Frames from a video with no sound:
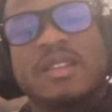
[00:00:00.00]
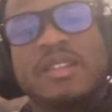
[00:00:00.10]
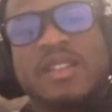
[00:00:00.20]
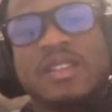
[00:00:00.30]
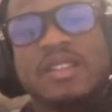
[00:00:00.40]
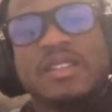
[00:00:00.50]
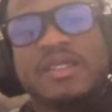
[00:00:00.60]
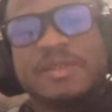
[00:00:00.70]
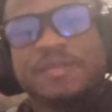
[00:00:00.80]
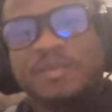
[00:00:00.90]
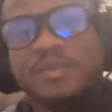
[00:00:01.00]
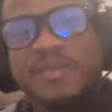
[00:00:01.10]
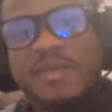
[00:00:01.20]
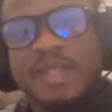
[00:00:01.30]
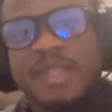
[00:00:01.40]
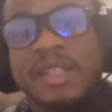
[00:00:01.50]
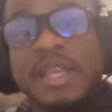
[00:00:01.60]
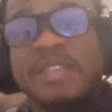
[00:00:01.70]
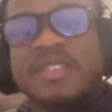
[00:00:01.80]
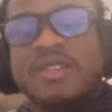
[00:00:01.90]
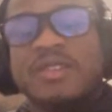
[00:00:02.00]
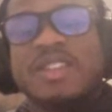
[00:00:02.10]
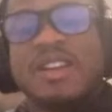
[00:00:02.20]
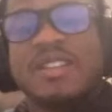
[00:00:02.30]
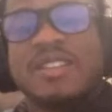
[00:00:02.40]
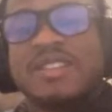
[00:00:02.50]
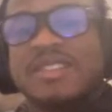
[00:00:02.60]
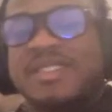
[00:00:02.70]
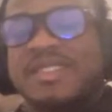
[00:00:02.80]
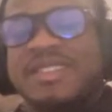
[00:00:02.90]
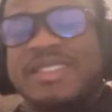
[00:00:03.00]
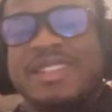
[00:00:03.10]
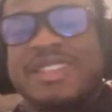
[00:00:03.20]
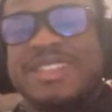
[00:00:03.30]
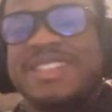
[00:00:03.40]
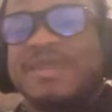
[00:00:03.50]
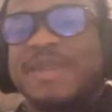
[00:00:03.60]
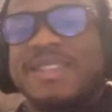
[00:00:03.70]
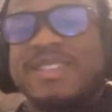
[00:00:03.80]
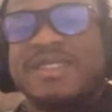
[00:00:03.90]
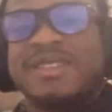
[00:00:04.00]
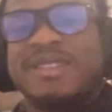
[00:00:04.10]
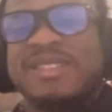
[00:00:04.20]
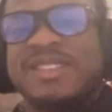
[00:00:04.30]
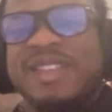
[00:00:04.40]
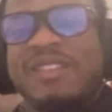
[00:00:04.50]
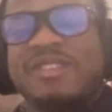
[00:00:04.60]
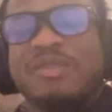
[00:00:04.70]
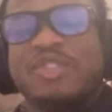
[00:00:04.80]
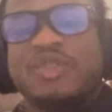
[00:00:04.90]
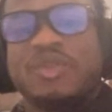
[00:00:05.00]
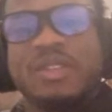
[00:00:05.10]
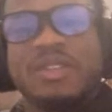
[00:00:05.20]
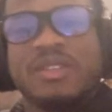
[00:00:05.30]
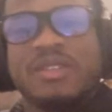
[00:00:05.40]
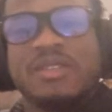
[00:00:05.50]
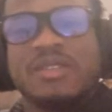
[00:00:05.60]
Like it's so toxic. This team has nothing but shooting guards.